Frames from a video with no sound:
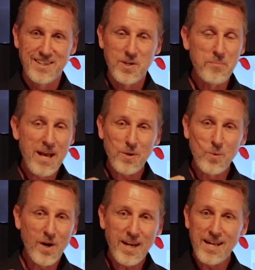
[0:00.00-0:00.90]

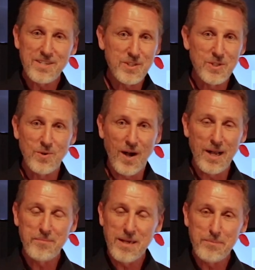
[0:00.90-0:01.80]
I do,
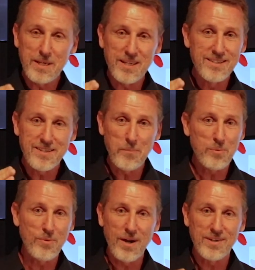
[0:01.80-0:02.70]
I may be
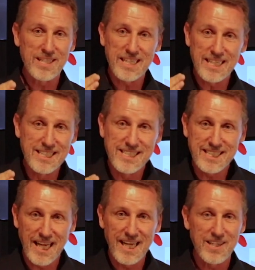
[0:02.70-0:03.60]
temporarily
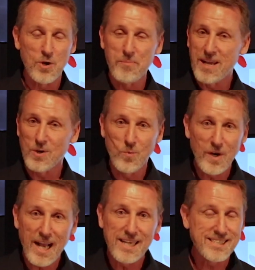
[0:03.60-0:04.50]
insane, no matter
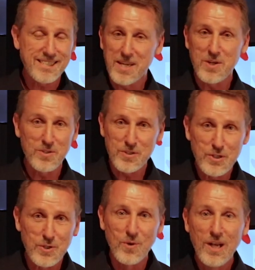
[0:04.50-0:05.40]
what I say or
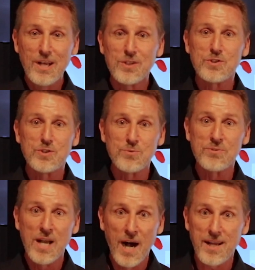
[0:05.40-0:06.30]
do, do
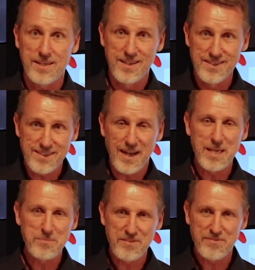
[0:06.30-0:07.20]
not
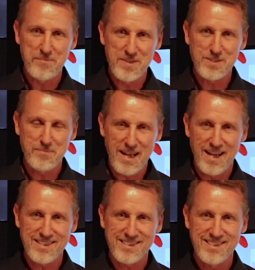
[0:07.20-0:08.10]
untie me from this
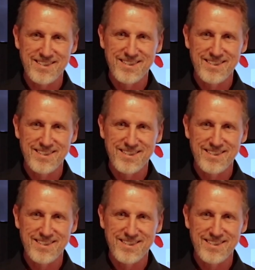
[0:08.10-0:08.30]
mast.